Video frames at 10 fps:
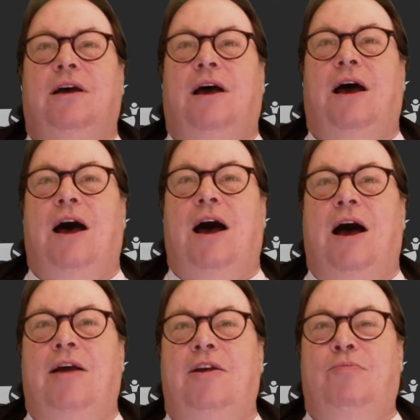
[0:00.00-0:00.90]

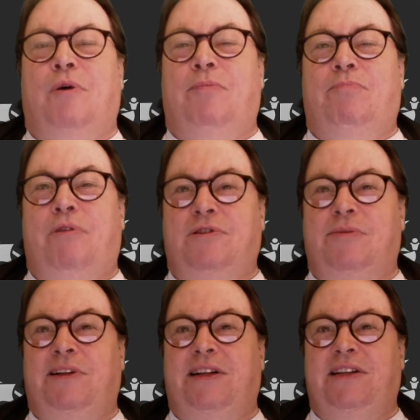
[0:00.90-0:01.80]
uh, you'll probably
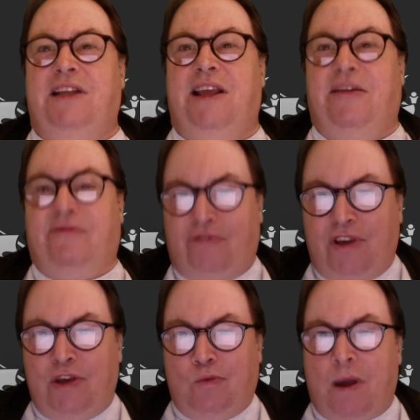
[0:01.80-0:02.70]
possibly need to hit
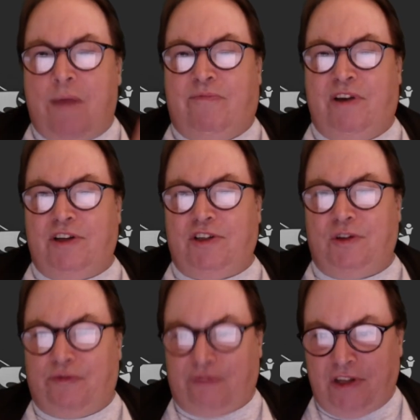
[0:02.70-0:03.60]
View Web version
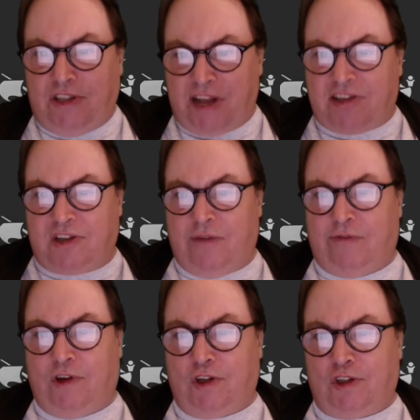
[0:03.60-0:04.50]
or View Desktop
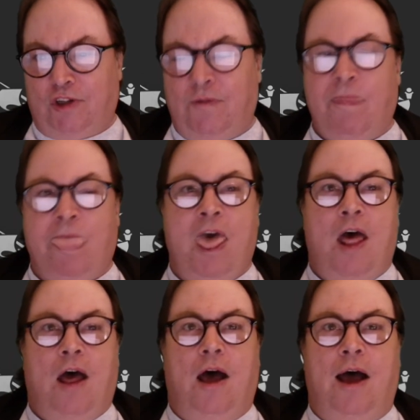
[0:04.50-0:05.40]
version
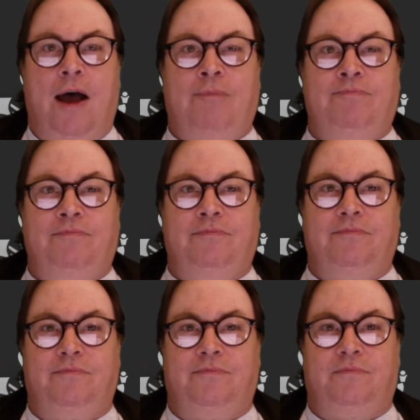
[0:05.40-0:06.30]
um,
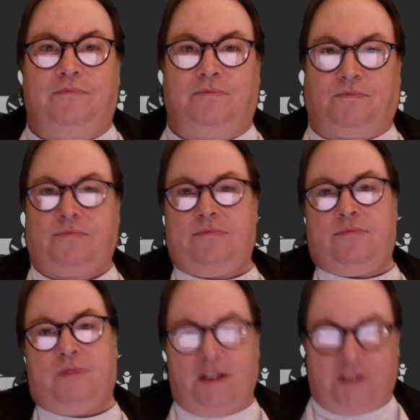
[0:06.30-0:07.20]

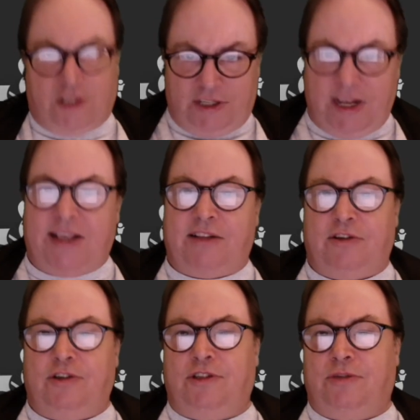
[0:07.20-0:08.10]
to take you
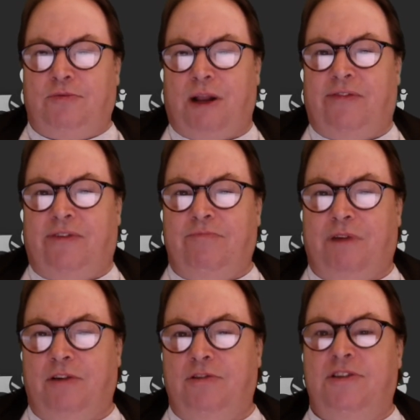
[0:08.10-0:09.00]
through to the relevant
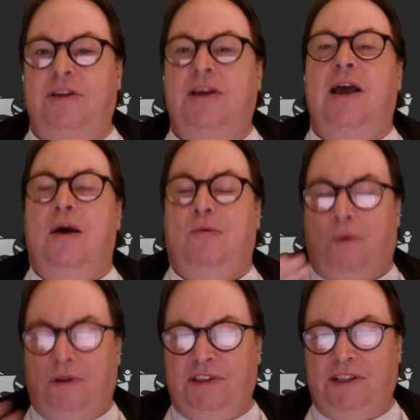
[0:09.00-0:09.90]
post.
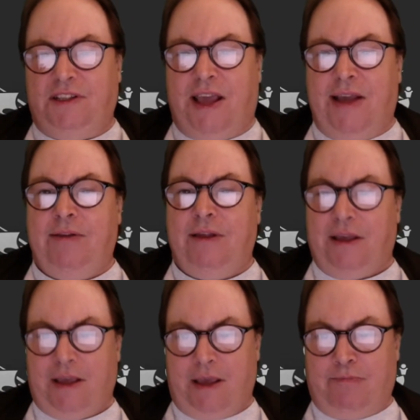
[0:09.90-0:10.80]
Once you're there,
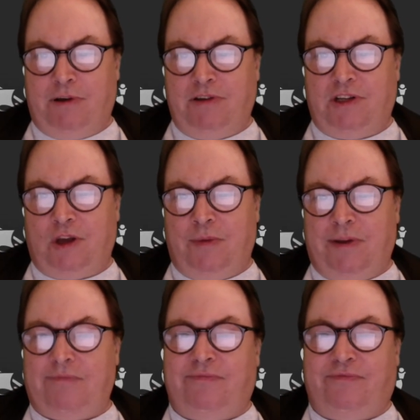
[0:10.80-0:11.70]
hit Post a comment,
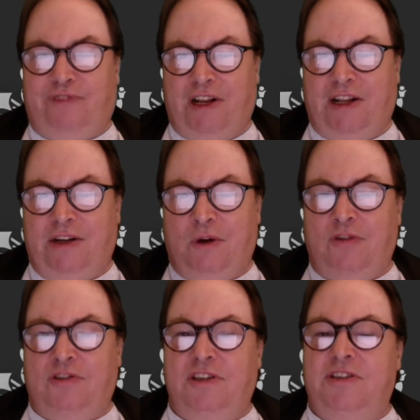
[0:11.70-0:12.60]
fill in your
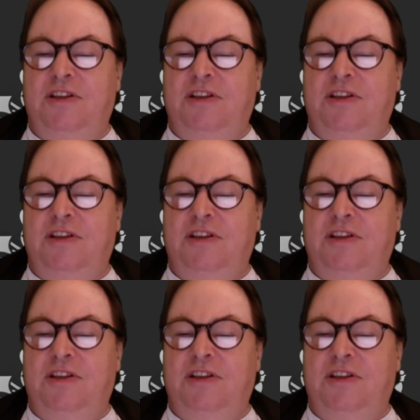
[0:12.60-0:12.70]
answers,